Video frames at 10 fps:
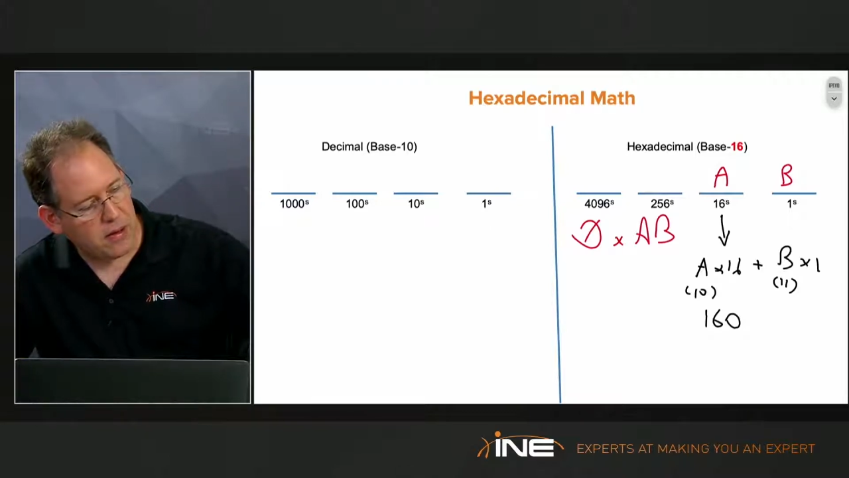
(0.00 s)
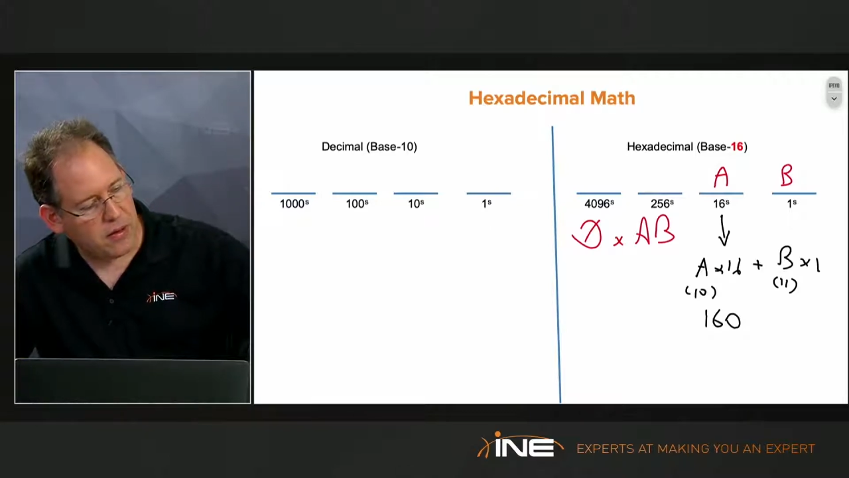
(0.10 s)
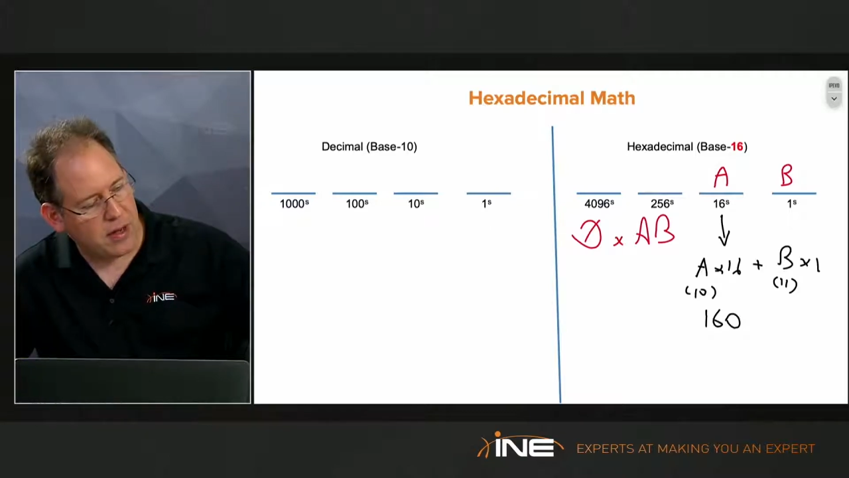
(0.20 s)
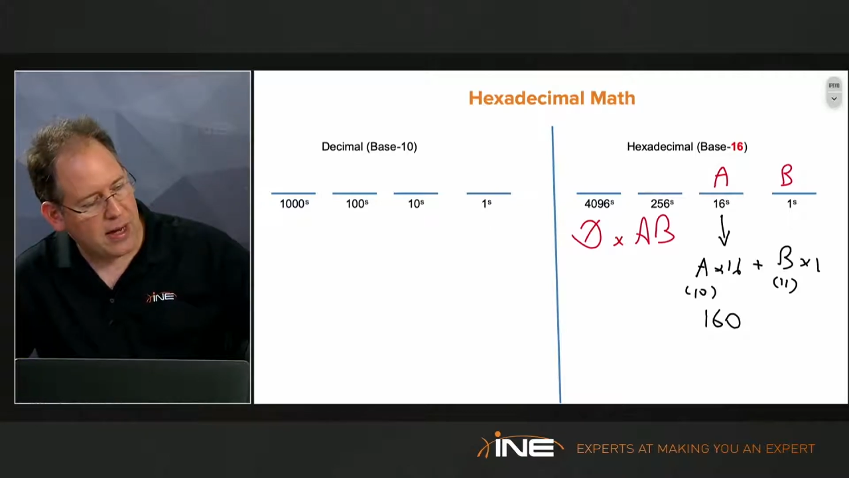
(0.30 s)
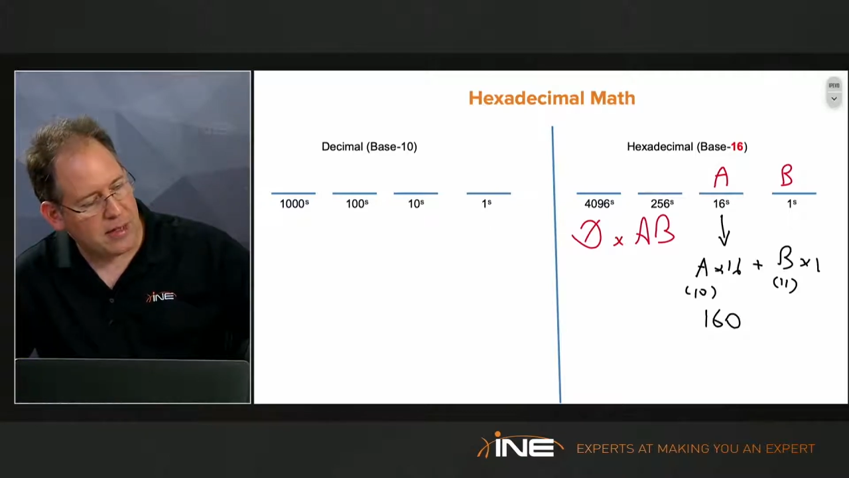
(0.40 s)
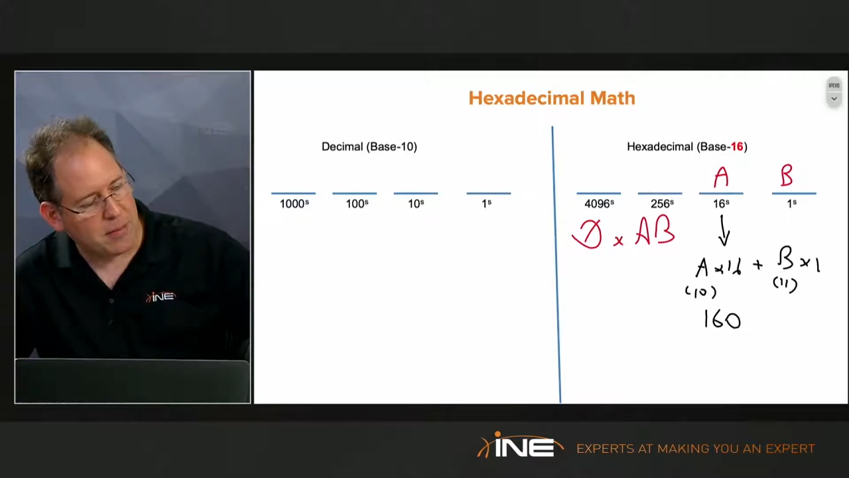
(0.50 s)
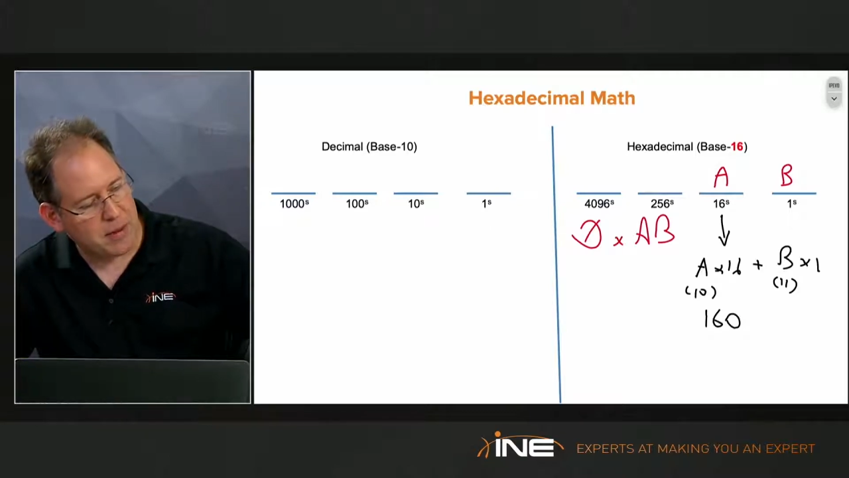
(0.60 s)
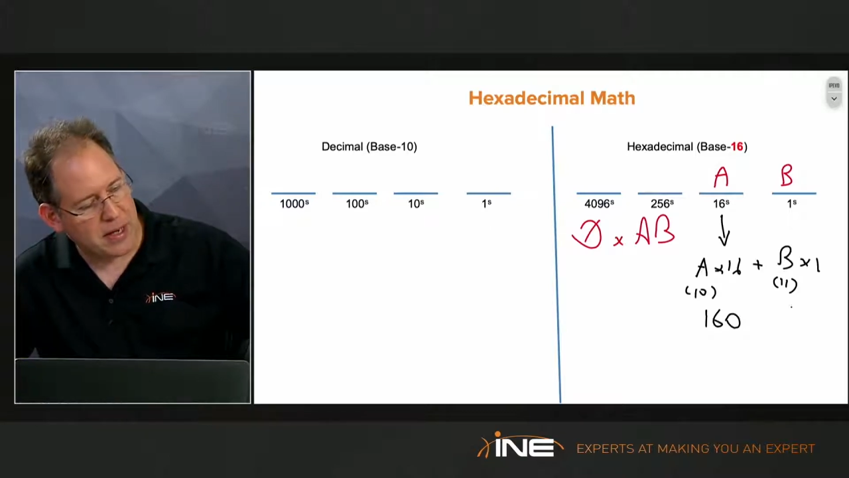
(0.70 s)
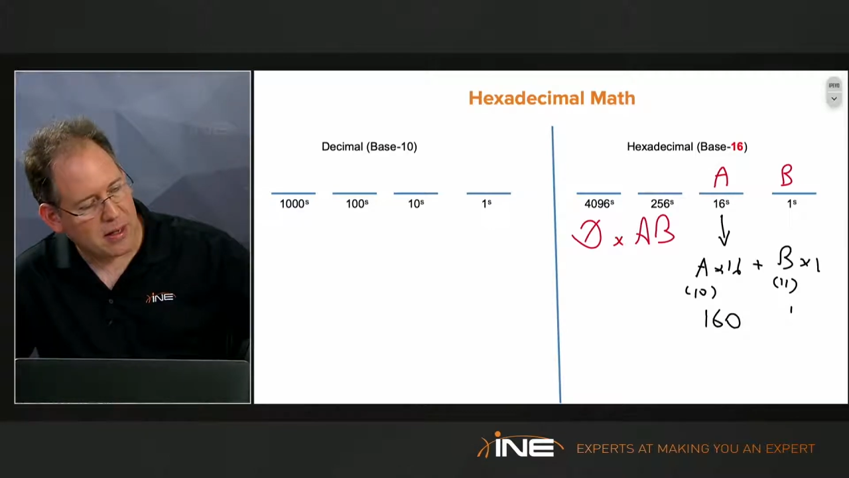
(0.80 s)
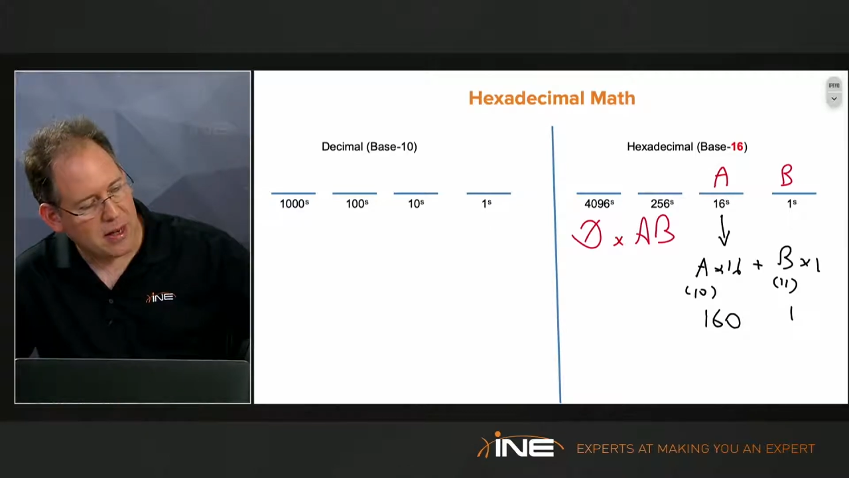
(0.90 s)
So that ends up
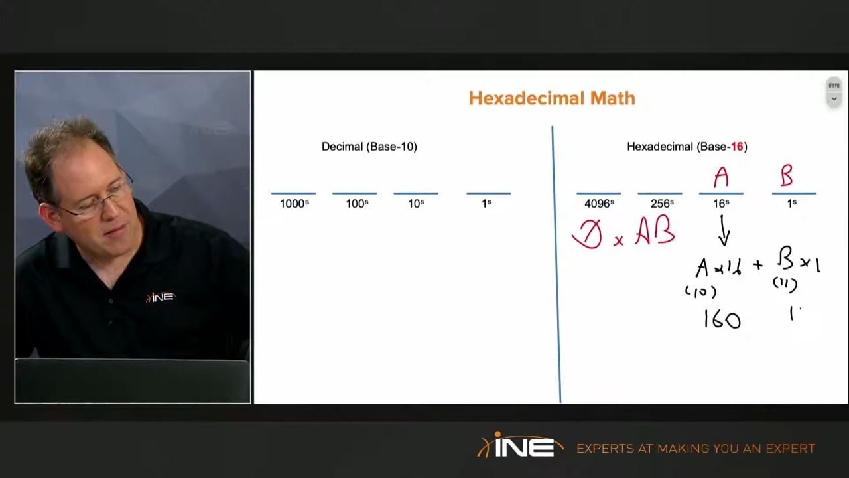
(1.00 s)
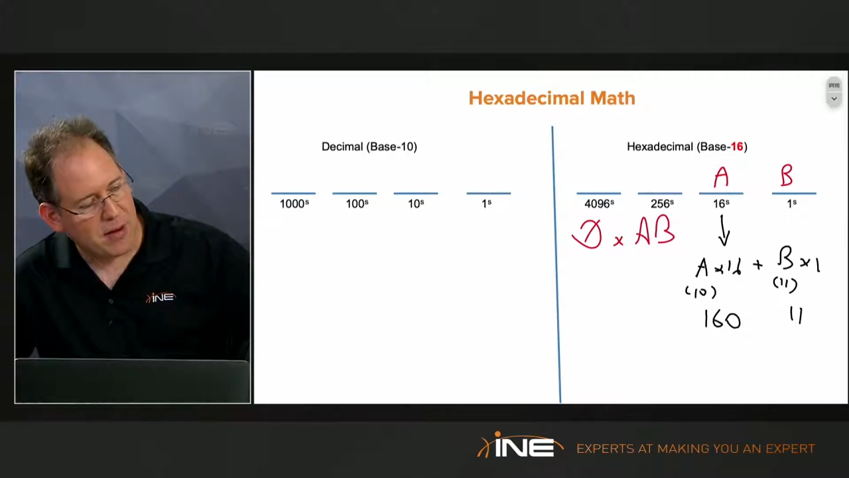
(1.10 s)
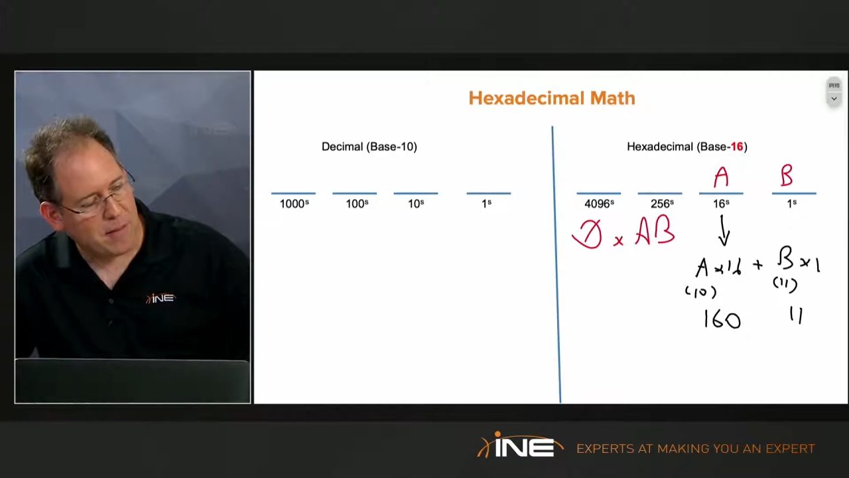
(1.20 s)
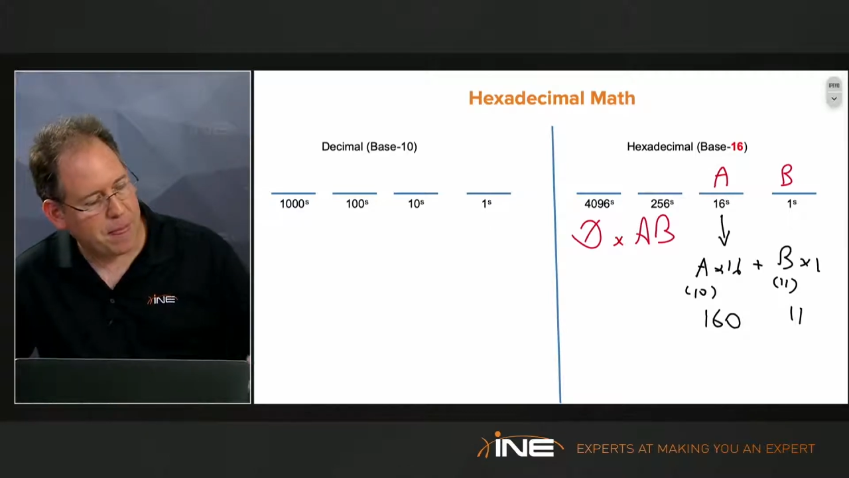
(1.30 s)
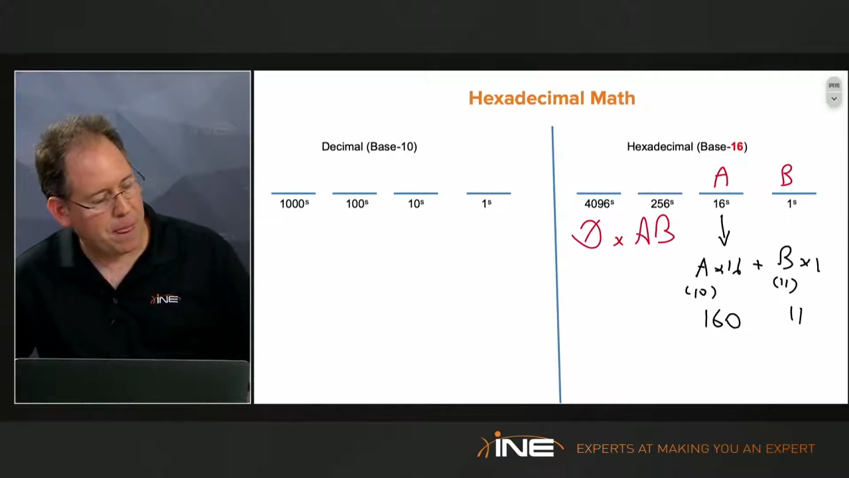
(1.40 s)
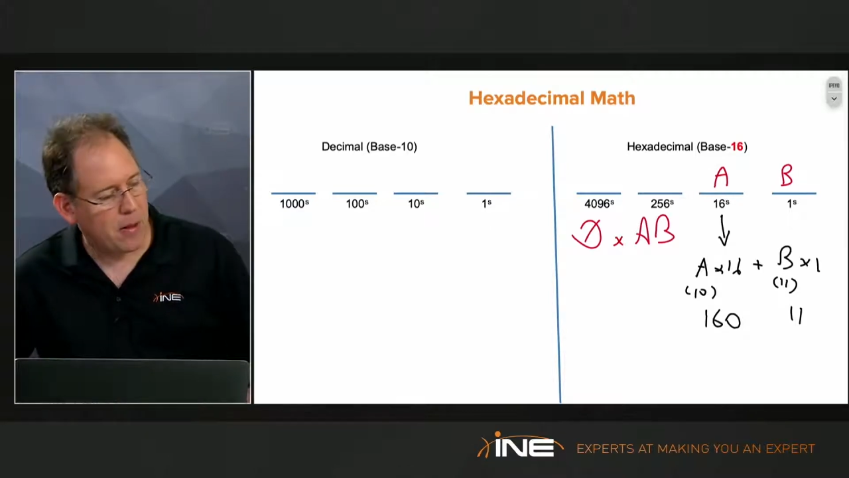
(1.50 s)
being 11.